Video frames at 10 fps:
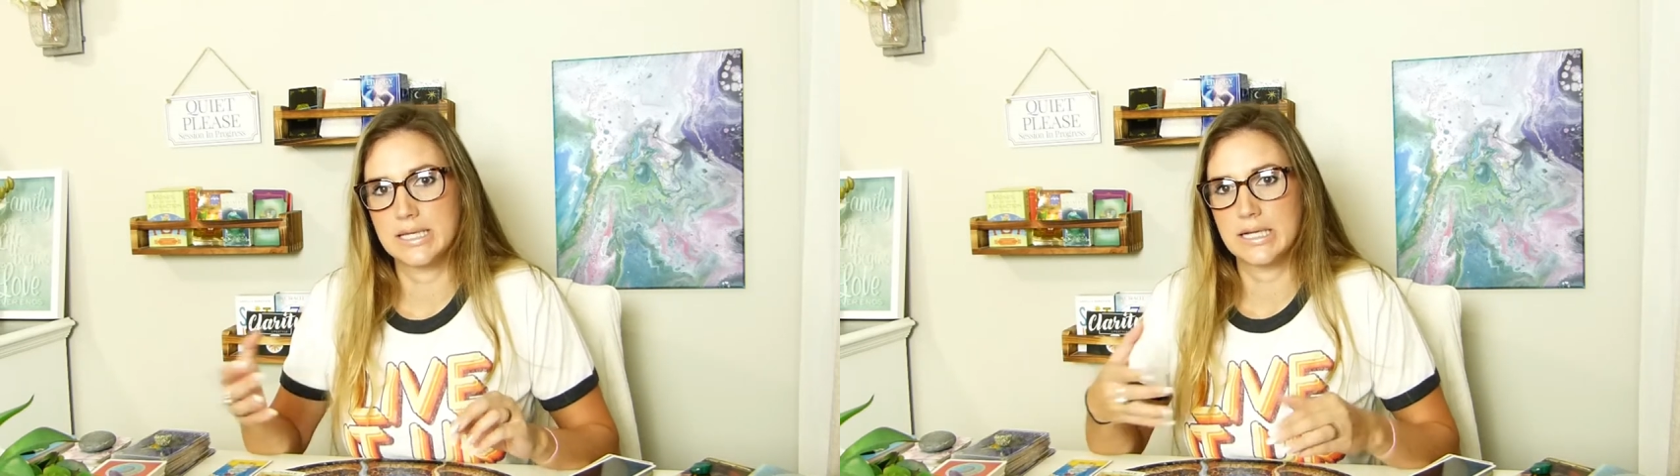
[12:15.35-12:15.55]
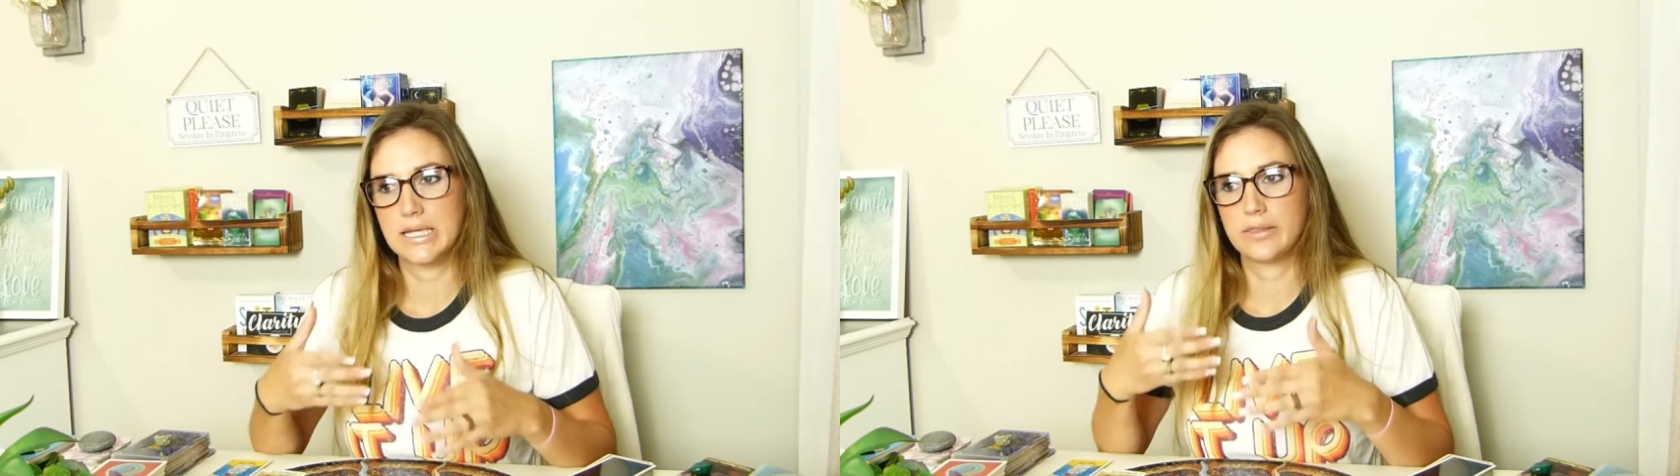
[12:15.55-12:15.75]

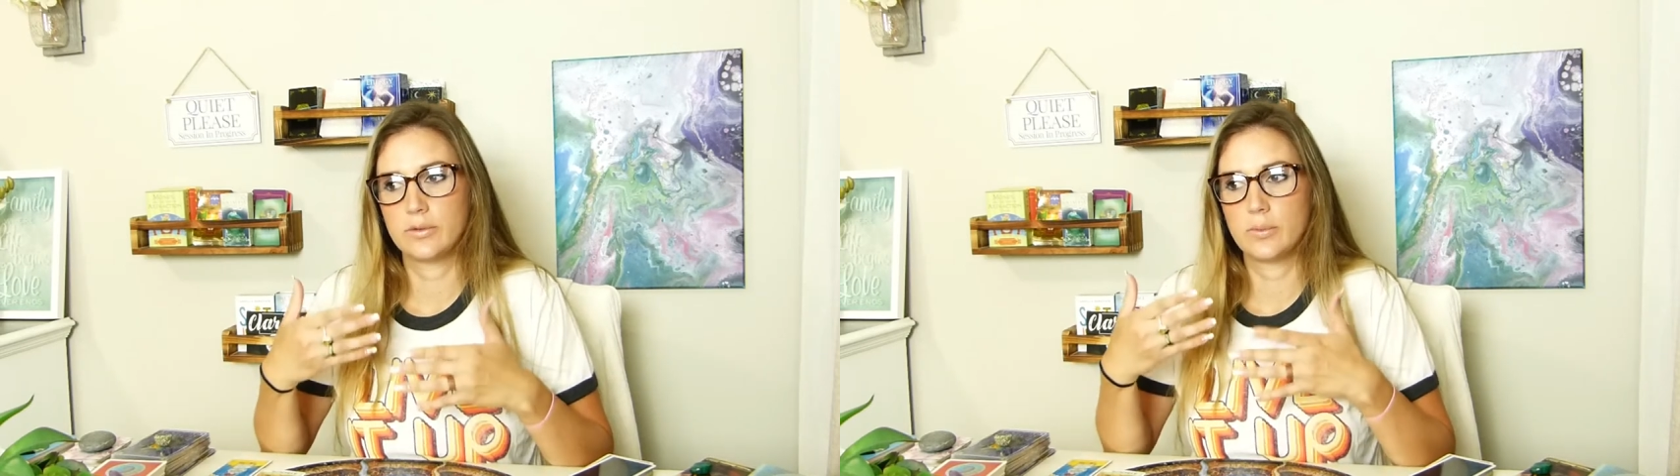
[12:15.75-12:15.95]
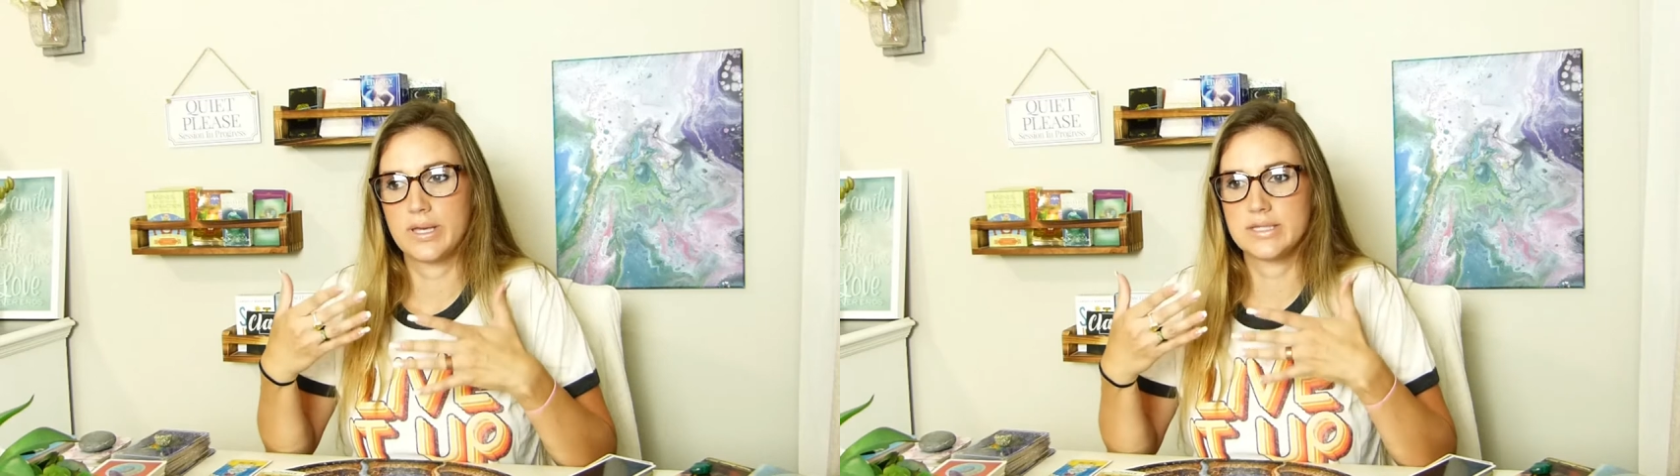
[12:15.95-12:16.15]
and in
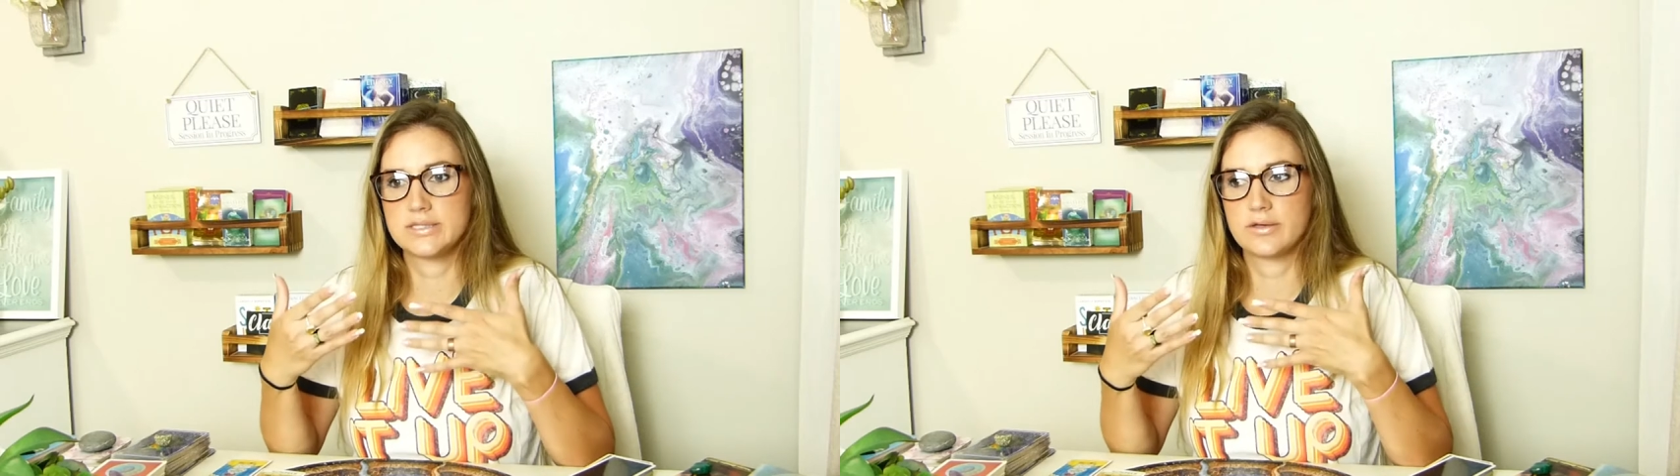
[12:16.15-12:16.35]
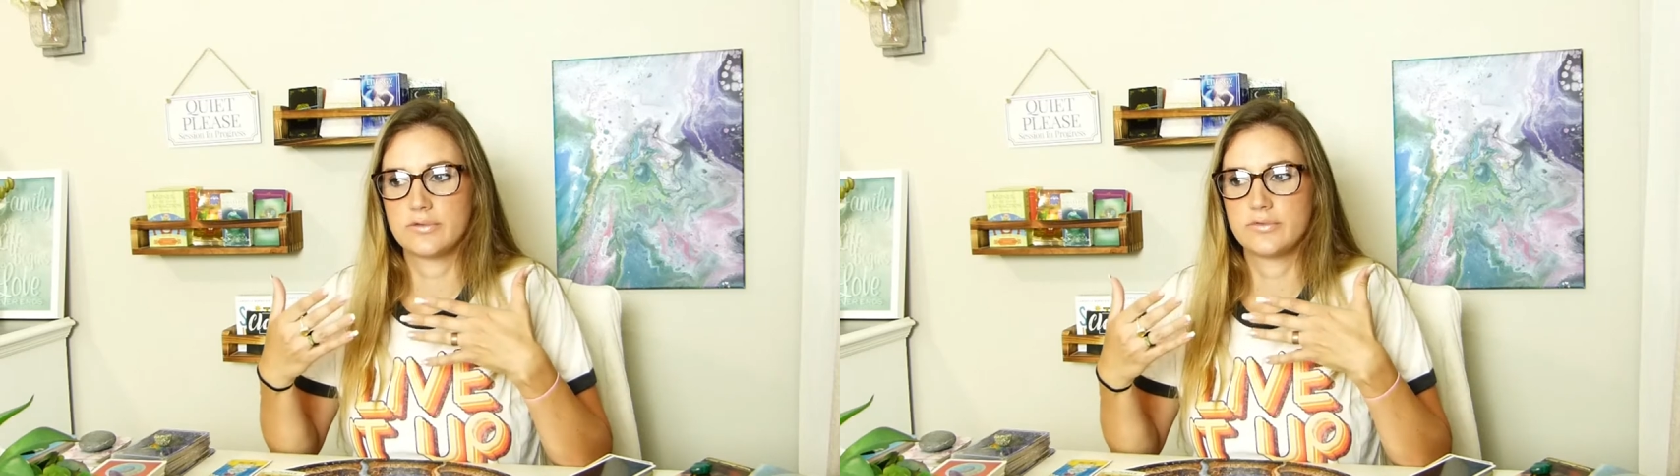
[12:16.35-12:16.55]
the
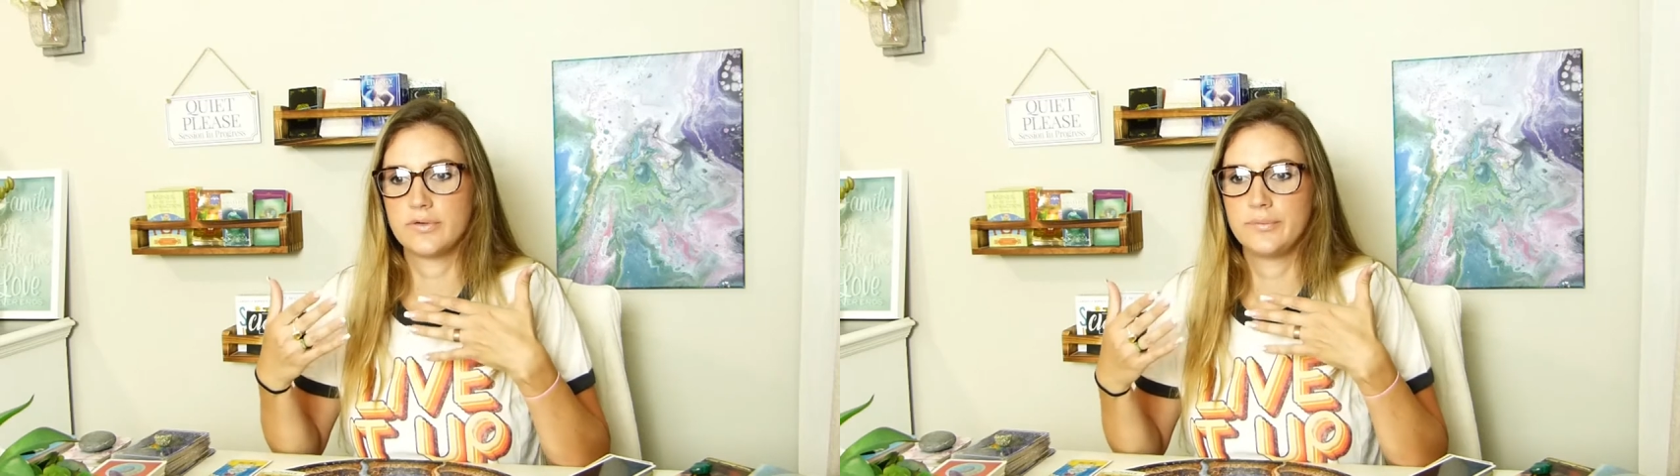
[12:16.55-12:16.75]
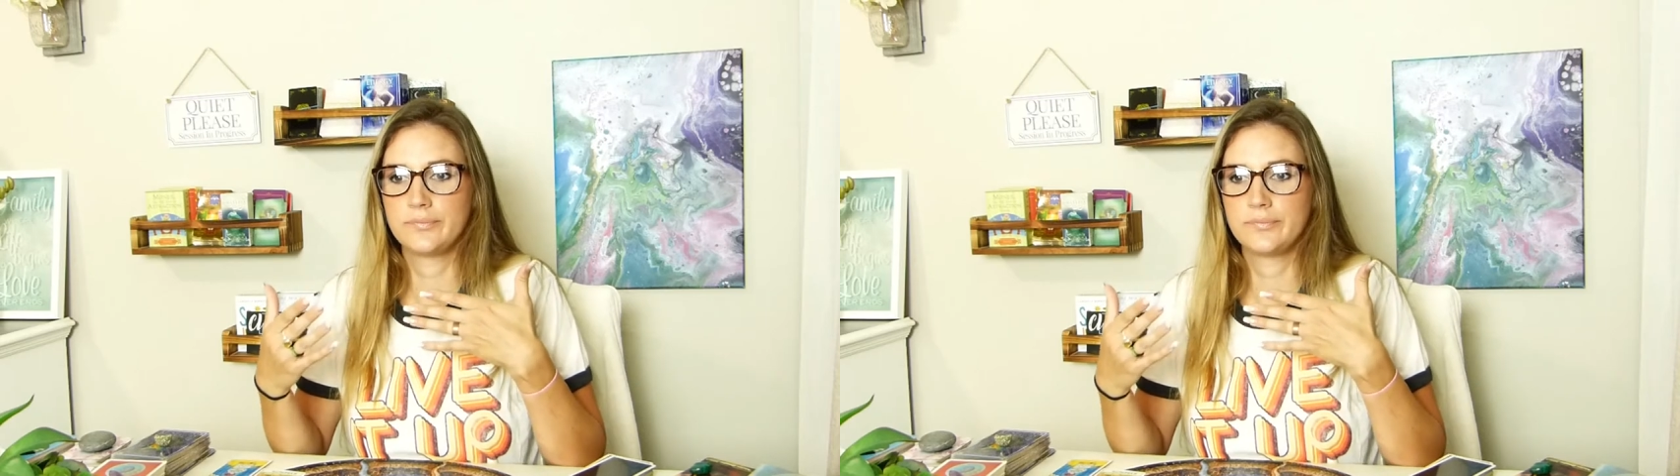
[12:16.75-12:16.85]
ways of